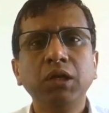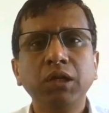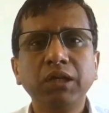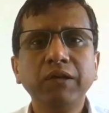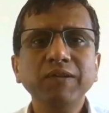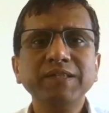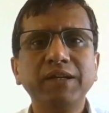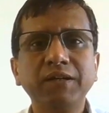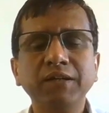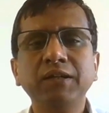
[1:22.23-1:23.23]
given
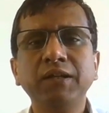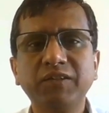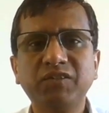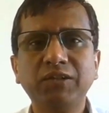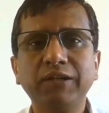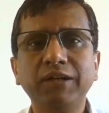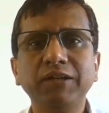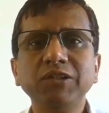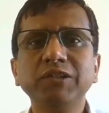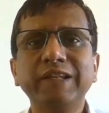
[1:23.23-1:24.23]
certain external
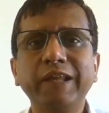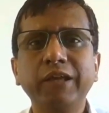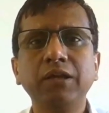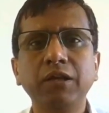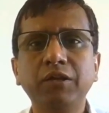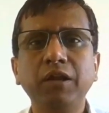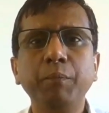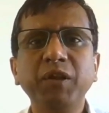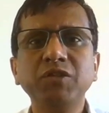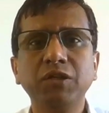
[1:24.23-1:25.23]
conditions like
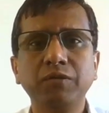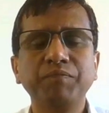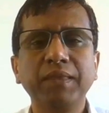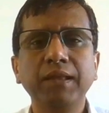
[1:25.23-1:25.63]
temperature